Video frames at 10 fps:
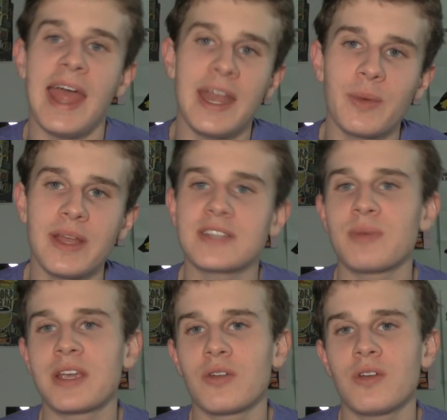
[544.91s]
Anyway, that's
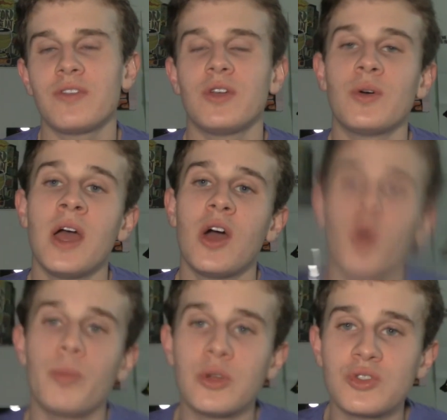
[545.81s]
my gear review.
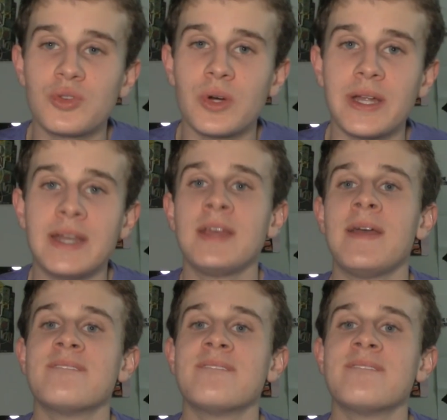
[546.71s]
Hope you enjoyed.